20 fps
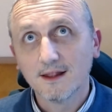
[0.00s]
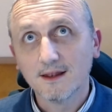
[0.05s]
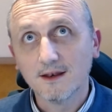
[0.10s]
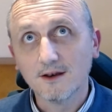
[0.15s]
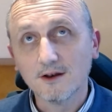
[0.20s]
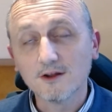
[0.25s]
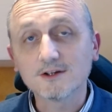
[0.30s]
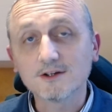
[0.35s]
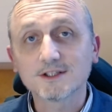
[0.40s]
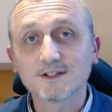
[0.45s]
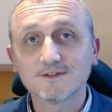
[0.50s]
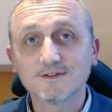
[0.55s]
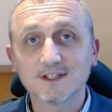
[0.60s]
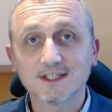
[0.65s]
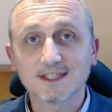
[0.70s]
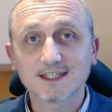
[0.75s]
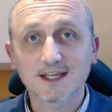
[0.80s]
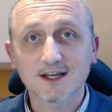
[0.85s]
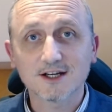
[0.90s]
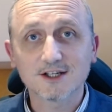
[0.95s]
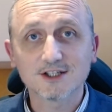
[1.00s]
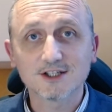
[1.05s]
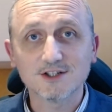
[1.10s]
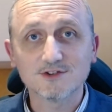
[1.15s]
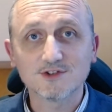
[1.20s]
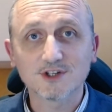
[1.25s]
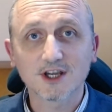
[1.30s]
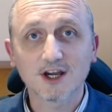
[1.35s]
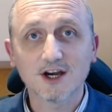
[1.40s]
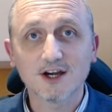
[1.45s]
lots of
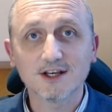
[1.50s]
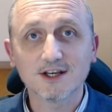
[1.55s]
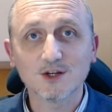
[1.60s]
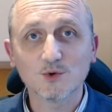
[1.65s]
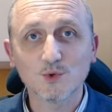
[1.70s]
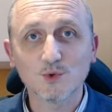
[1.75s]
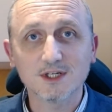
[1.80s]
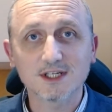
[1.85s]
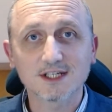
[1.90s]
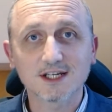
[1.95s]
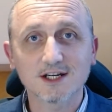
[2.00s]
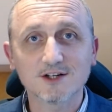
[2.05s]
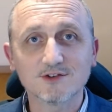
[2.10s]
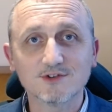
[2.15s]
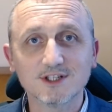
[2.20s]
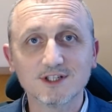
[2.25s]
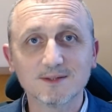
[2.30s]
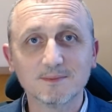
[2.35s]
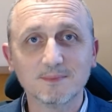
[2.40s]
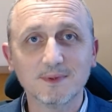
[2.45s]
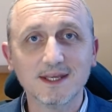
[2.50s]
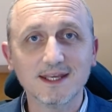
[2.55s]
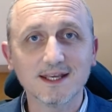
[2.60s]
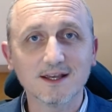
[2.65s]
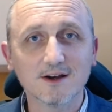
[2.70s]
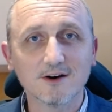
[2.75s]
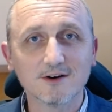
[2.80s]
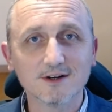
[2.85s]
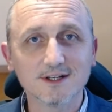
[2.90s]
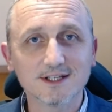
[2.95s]
discussions regarding which countries are
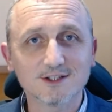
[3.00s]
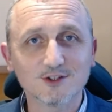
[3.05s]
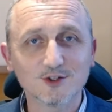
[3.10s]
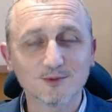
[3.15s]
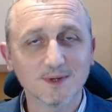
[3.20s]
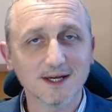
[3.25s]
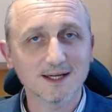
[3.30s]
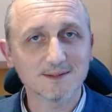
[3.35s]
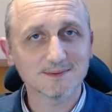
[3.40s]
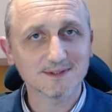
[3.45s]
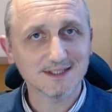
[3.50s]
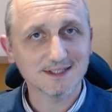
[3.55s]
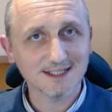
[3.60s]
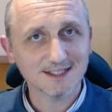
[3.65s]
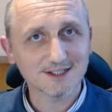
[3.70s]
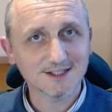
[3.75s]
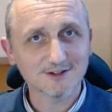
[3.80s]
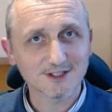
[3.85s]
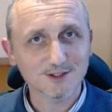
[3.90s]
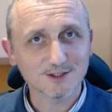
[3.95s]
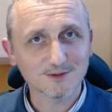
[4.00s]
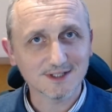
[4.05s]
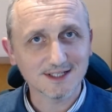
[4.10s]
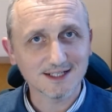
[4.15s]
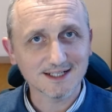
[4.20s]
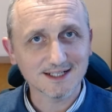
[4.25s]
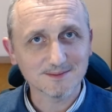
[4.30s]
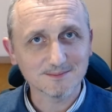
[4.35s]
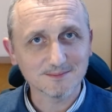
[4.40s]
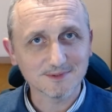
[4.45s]
being honest or perhaps dishonest with their
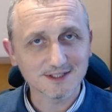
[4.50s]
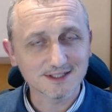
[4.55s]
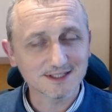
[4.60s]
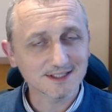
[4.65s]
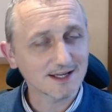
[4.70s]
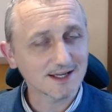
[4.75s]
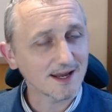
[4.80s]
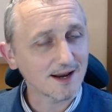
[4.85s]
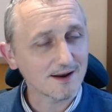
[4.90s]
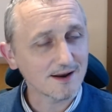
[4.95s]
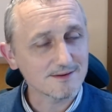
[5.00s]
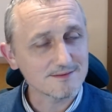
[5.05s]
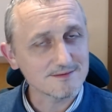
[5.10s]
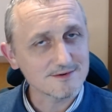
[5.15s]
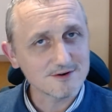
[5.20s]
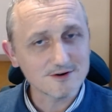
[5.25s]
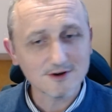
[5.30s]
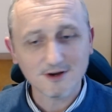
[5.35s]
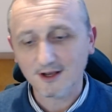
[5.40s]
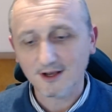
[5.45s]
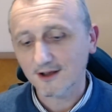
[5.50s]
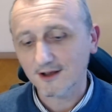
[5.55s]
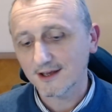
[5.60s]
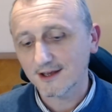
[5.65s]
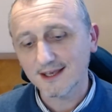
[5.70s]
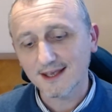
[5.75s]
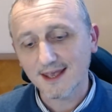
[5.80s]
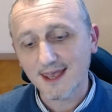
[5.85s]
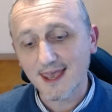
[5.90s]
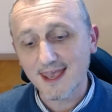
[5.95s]
numbers, and I'm not
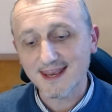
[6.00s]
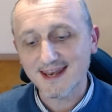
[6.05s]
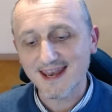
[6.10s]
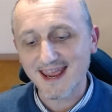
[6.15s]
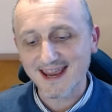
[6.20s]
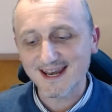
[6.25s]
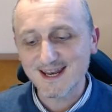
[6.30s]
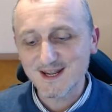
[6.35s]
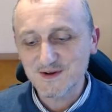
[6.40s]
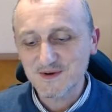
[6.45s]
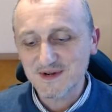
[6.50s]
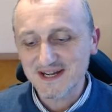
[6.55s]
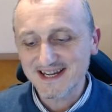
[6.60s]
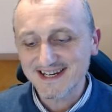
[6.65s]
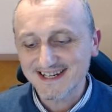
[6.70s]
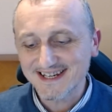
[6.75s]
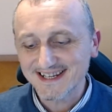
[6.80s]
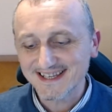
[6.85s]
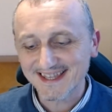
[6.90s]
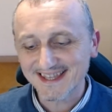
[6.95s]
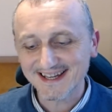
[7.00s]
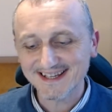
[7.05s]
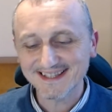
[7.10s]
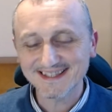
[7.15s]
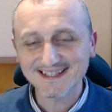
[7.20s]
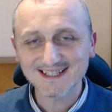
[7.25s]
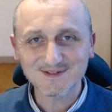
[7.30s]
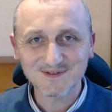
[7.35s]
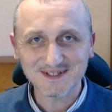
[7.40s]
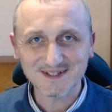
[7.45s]
going anywhere near that in
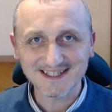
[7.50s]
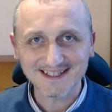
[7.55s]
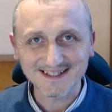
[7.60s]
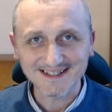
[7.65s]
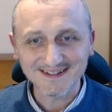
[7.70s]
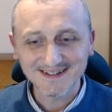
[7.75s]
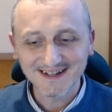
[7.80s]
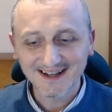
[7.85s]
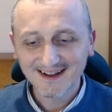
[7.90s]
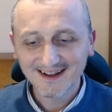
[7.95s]
this video.